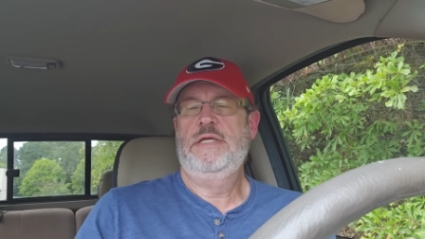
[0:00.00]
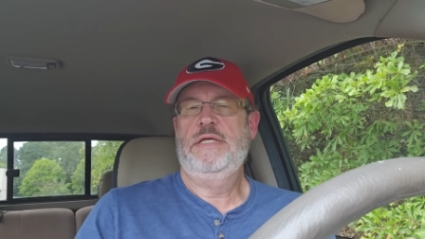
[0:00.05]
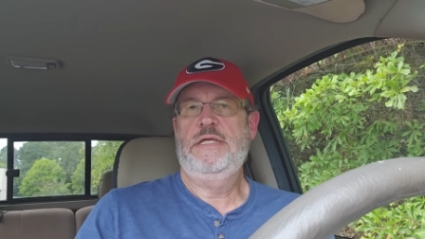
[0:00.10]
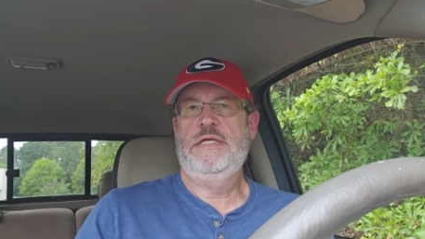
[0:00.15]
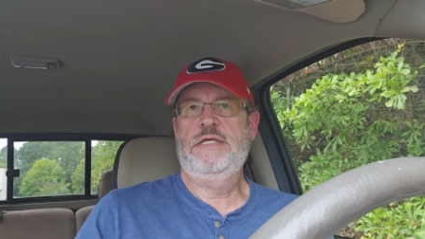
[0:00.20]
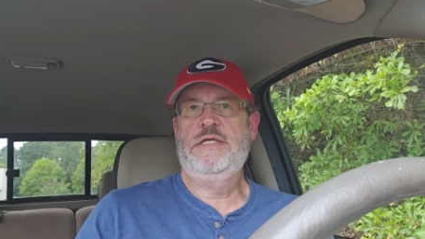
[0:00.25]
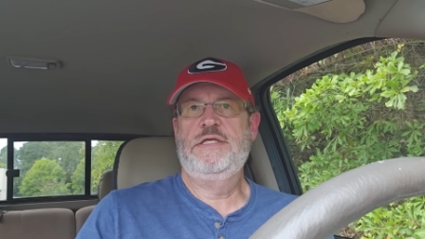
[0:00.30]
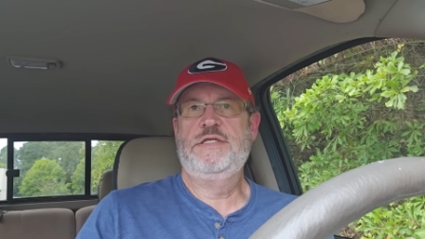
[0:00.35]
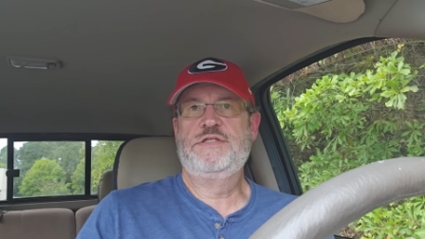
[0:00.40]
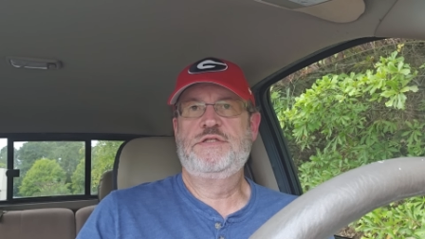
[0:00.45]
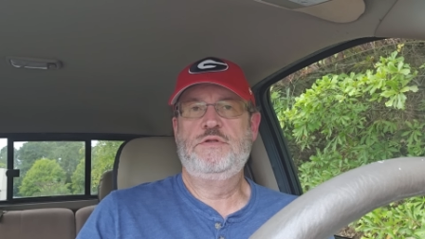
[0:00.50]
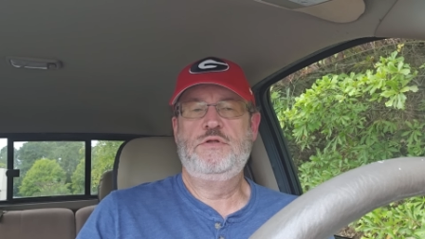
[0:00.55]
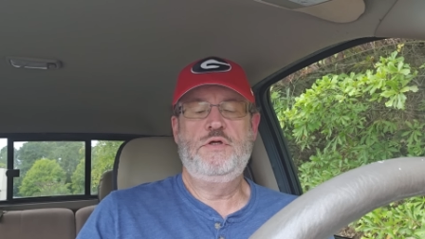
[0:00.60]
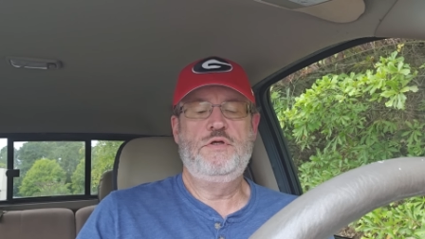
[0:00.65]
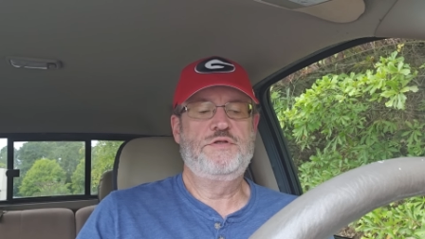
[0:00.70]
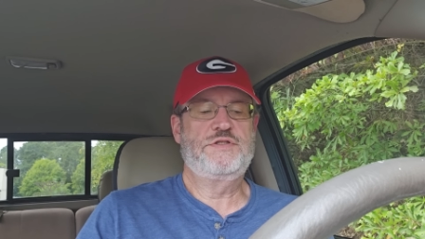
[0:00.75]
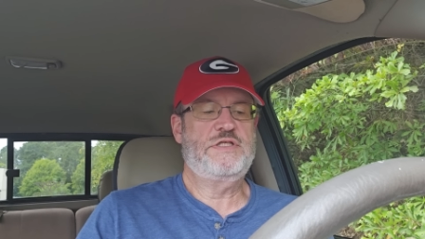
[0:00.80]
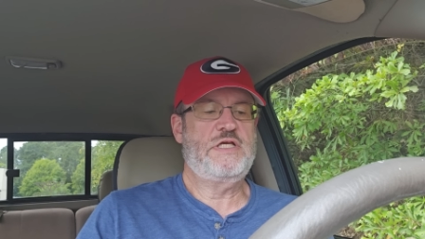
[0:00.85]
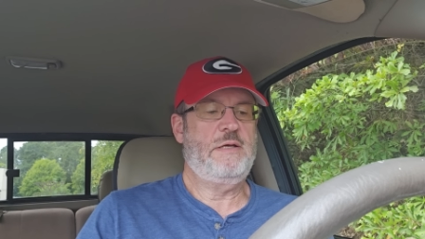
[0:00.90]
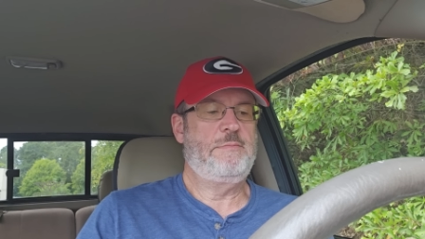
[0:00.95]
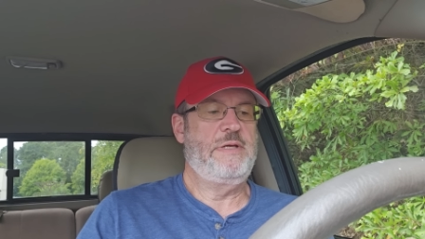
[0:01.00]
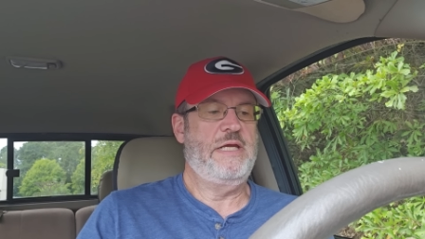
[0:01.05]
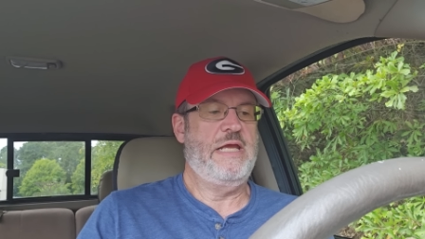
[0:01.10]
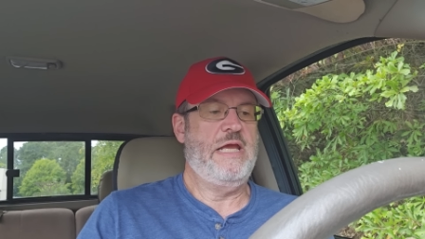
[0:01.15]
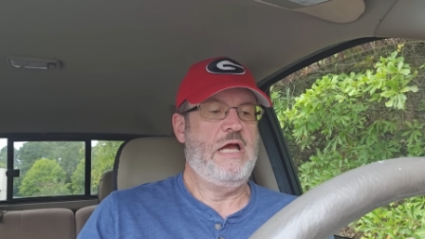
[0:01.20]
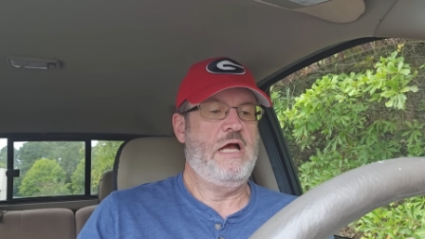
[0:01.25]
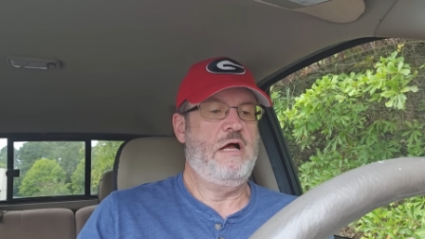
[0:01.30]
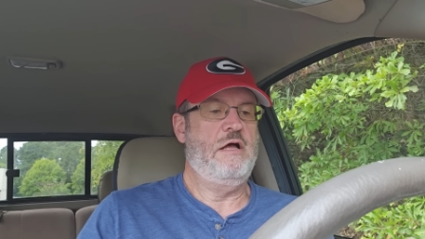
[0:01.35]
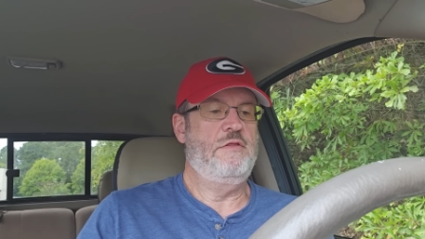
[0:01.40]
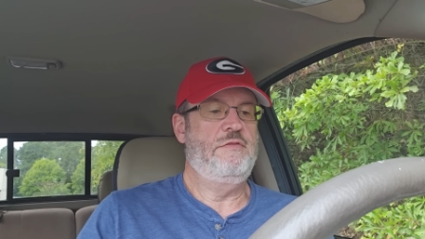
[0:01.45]
is news coming
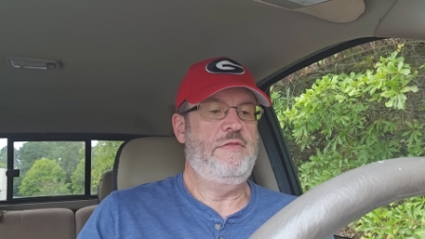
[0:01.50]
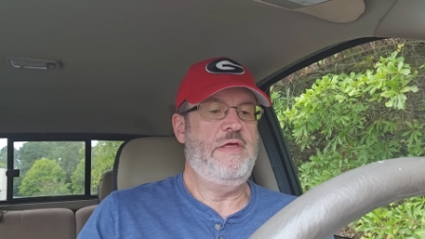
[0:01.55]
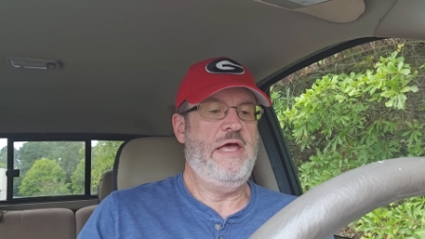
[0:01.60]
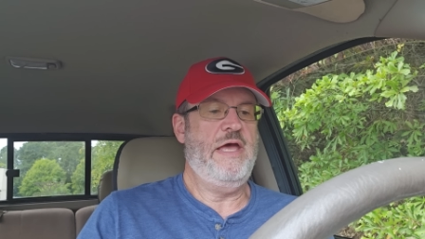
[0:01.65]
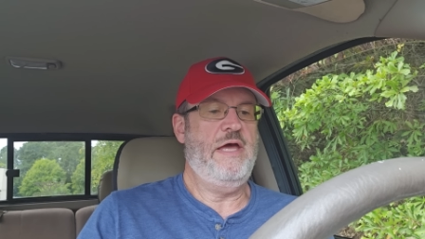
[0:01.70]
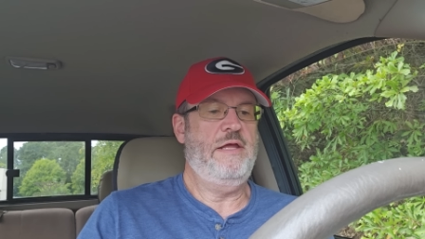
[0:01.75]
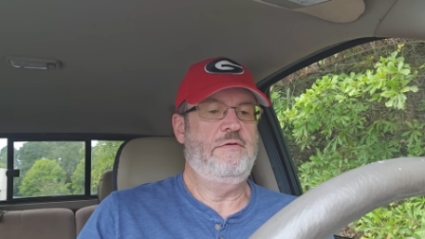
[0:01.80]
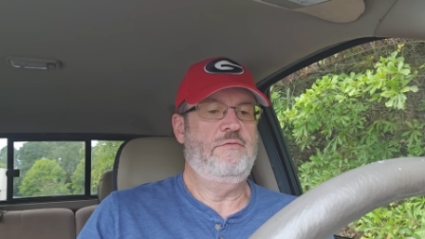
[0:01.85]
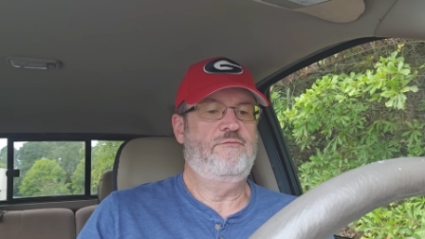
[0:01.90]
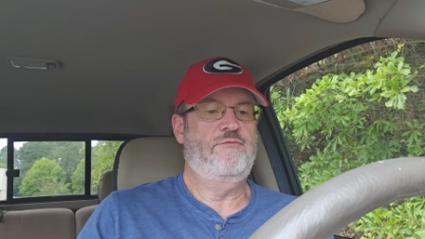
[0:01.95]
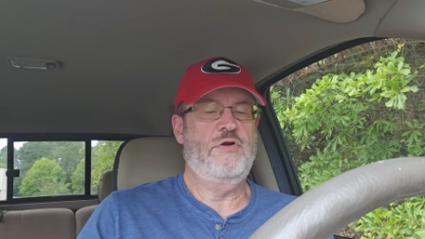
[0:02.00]
out that